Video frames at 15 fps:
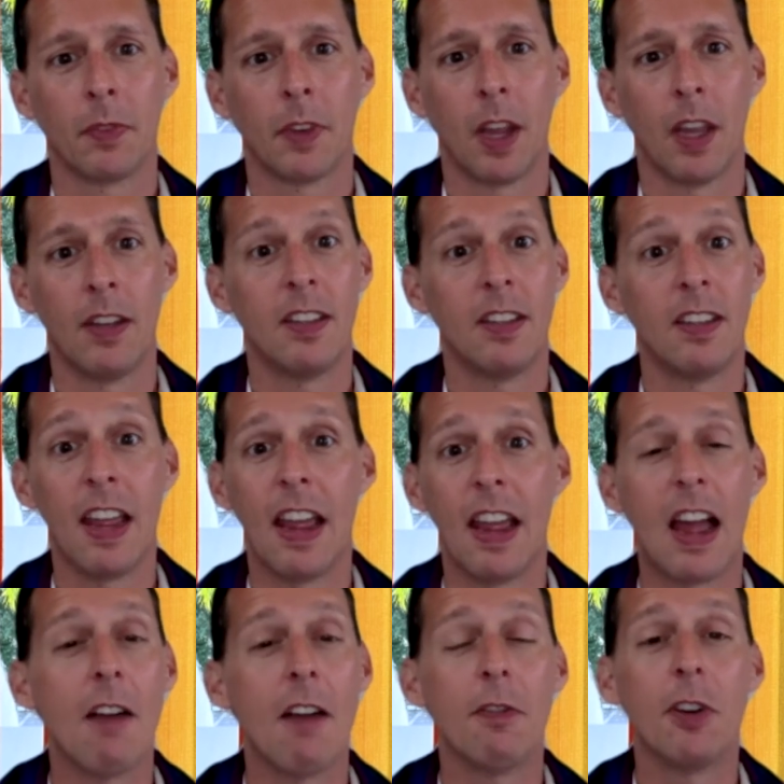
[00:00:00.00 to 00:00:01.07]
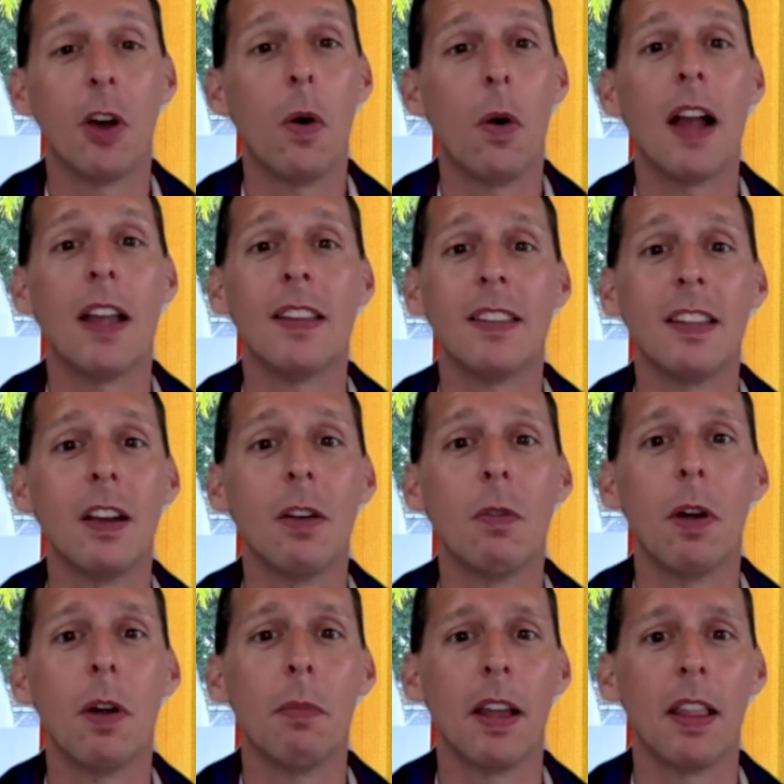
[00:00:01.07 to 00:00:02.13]
And today I have no idea
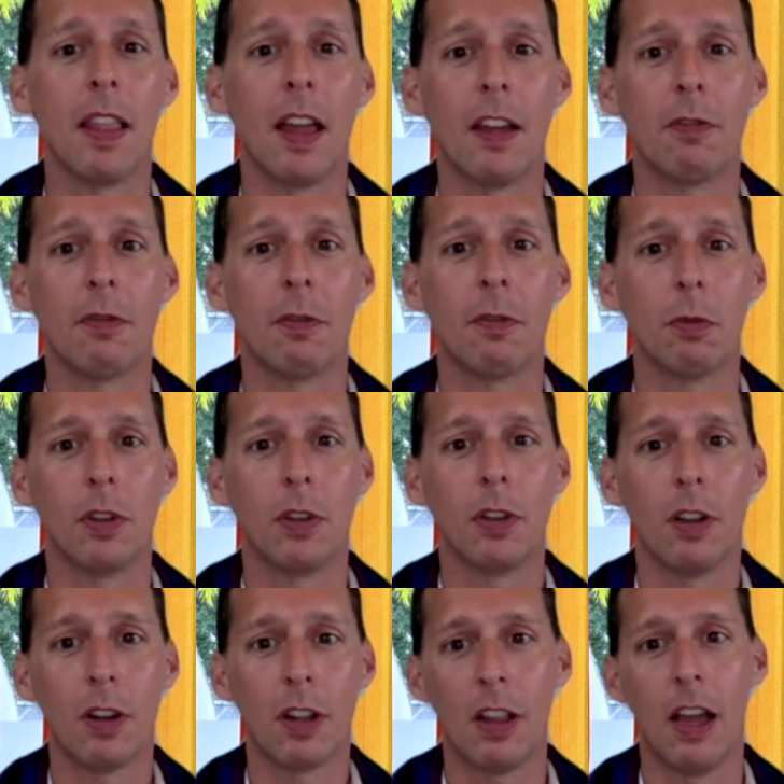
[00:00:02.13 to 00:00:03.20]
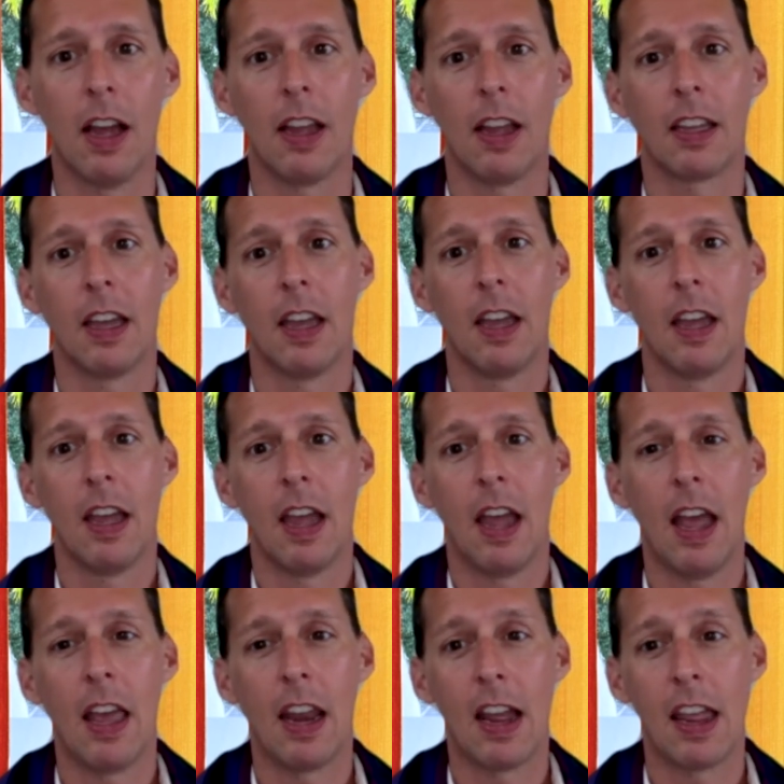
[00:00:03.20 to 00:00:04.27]
what my life would look like
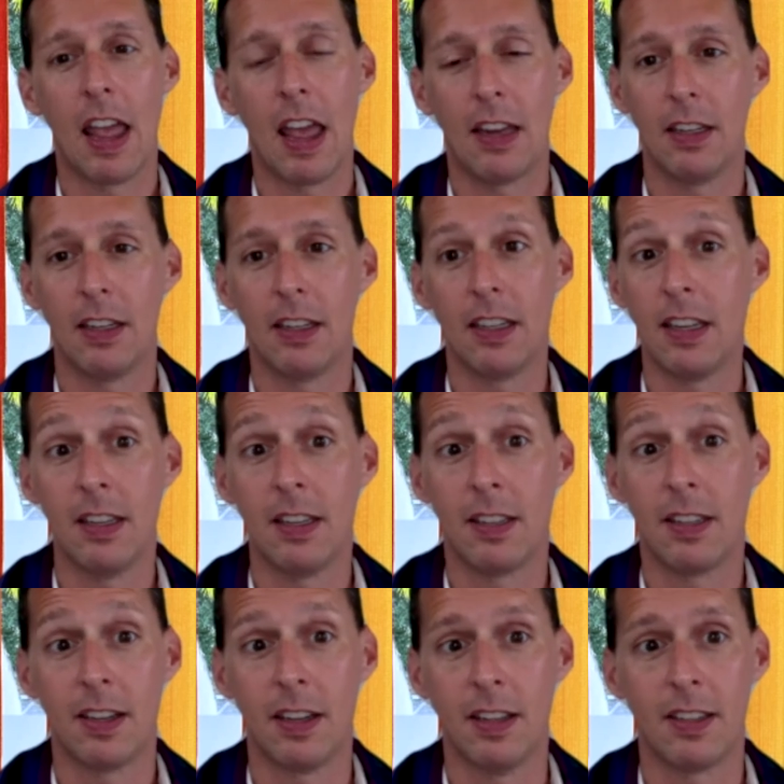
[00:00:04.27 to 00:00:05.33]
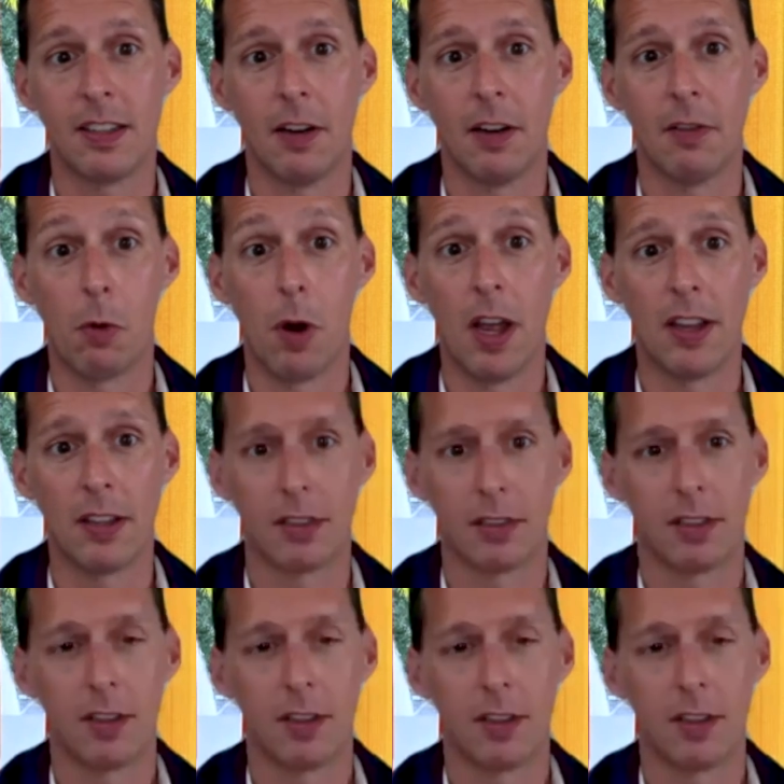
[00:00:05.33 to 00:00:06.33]
had I headed east instead of west.